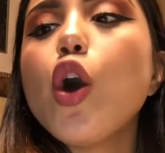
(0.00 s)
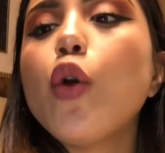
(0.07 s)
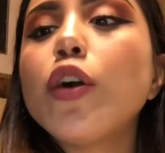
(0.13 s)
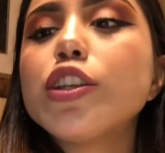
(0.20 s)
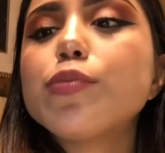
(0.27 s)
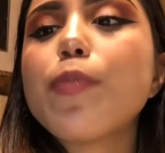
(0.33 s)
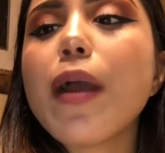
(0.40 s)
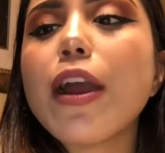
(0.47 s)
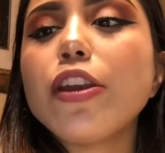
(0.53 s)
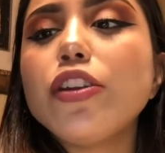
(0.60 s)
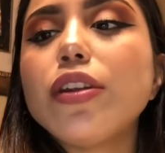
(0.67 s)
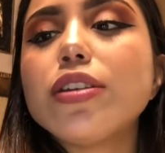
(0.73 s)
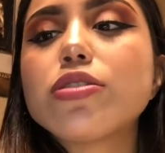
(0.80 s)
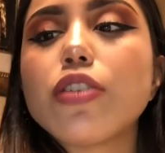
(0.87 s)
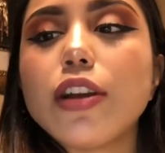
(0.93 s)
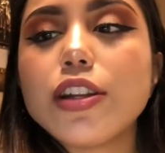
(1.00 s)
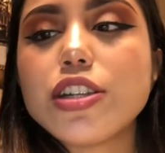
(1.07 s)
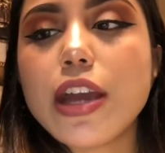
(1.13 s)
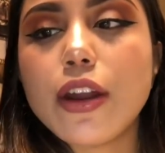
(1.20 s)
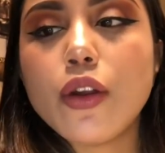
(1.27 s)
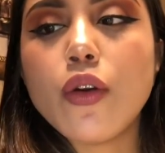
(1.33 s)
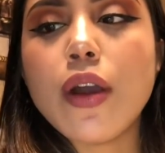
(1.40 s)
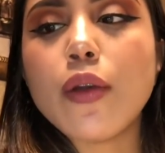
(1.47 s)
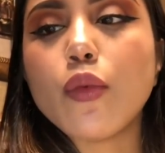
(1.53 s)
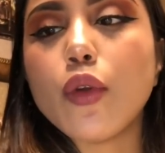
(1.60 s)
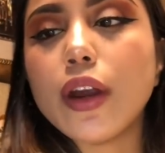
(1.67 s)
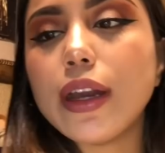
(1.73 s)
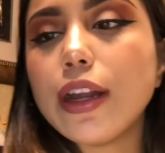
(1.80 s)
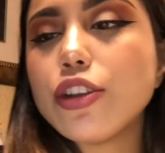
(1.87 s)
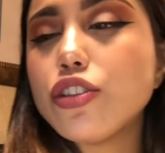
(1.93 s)
who inspired you to start your channel and
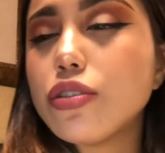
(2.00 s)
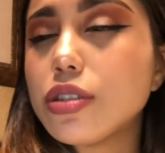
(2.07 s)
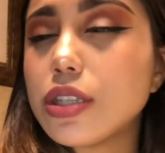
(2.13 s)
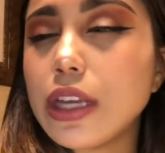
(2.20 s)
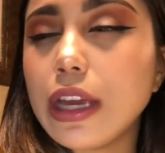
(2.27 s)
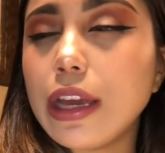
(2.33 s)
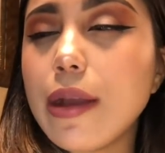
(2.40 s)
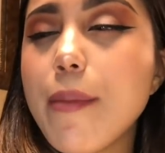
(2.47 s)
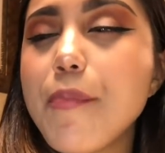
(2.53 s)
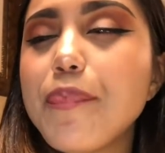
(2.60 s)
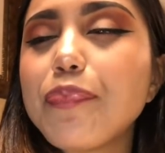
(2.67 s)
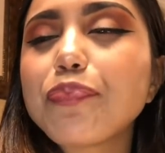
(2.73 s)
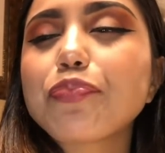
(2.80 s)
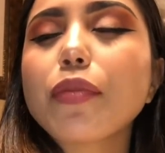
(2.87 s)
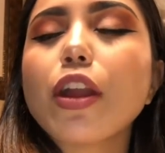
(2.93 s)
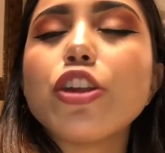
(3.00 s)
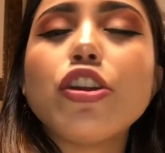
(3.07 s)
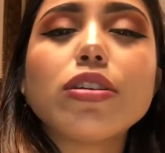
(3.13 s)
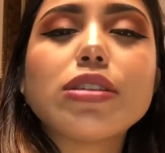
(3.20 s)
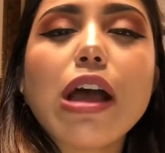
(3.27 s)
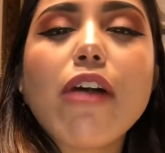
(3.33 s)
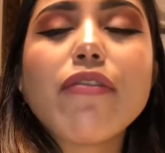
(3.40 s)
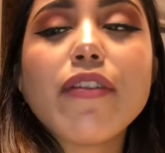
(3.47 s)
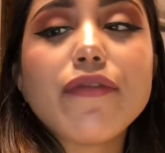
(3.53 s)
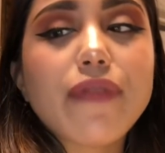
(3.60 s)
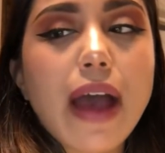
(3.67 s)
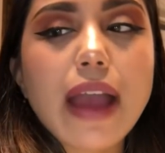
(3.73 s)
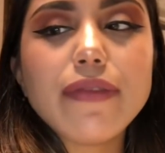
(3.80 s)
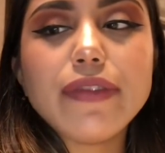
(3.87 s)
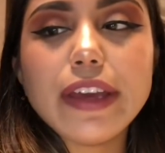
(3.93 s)
where did you see yourself in
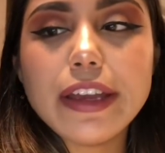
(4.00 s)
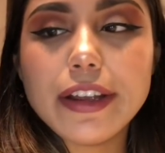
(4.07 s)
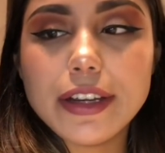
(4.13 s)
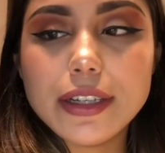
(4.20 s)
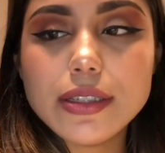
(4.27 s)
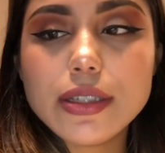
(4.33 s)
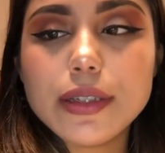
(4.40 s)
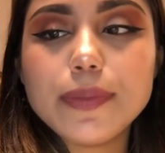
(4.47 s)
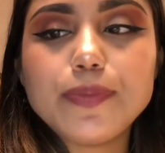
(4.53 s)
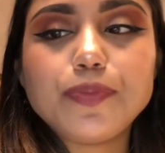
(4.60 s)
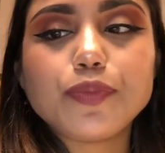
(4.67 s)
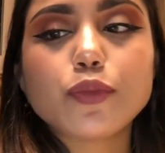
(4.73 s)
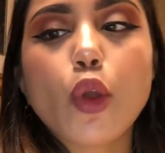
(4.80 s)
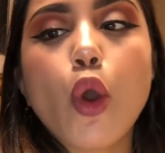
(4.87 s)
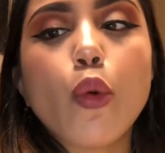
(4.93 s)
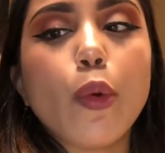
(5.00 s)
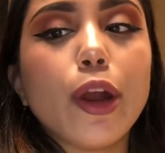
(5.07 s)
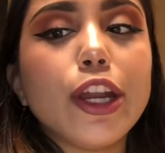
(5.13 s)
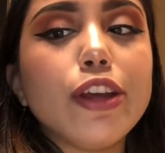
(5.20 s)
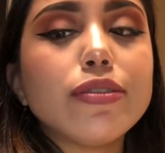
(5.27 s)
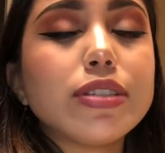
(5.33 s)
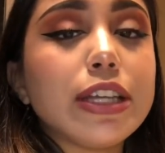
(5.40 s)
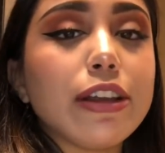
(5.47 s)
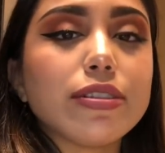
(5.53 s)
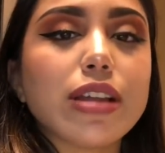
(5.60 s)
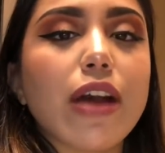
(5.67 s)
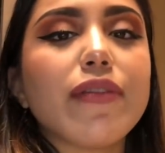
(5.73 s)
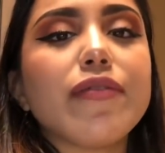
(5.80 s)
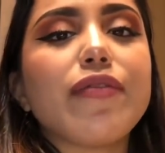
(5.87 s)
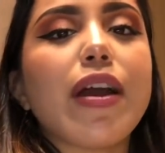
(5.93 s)
five years? Or where do you see
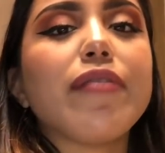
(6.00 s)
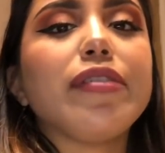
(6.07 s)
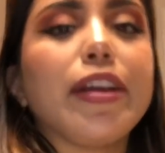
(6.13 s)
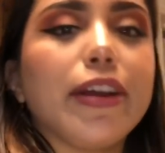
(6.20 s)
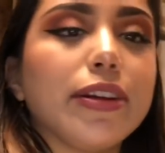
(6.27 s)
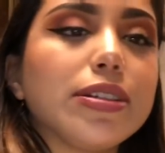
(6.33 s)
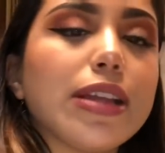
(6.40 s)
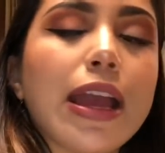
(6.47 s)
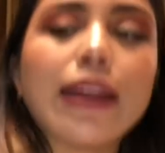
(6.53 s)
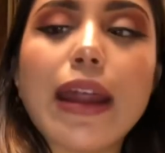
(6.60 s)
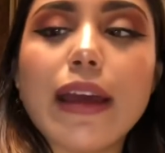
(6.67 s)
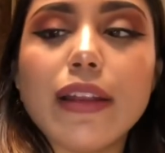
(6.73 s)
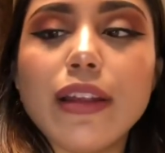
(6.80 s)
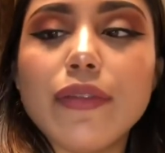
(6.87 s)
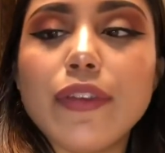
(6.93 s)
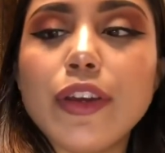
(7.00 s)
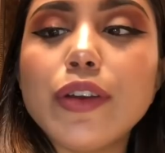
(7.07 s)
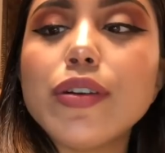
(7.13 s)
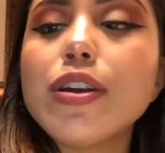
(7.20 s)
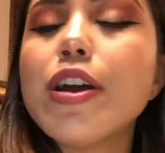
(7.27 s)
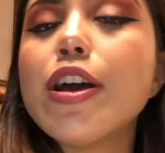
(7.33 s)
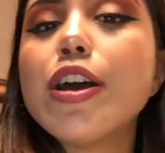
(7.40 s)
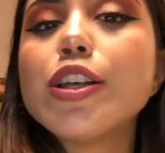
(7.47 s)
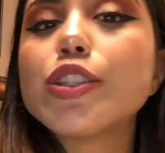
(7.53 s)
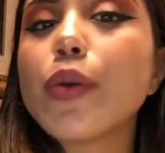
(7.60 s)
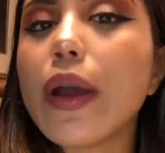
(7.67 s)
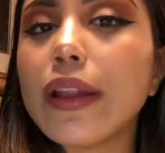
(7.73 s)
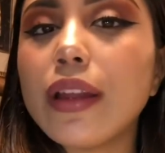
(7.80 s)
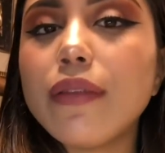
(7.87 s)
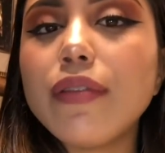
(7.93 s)
yourself in five years? And I love you.
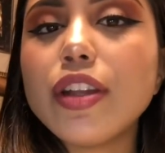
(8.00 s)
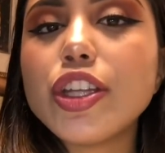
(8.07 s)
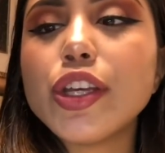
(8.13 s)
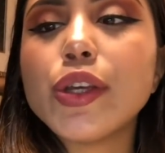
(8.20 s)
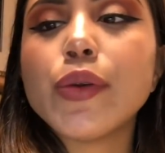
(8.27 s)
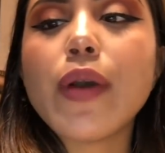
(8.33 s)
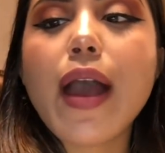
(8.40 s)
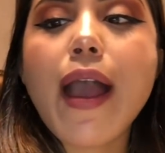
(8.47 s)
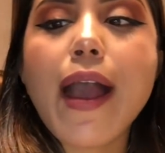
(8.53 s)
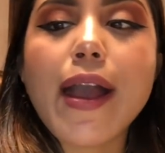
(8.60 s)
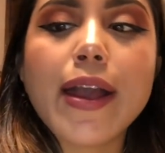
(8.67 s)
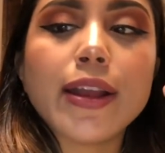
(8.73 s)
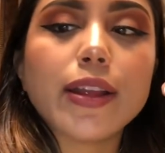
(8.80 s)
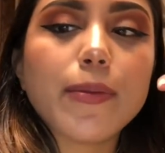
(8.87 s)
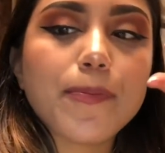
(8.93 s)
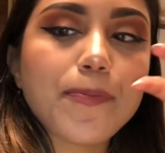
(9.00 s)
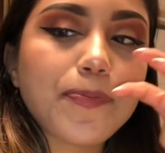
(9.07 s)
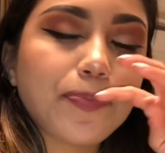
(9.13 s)
So I love you too. And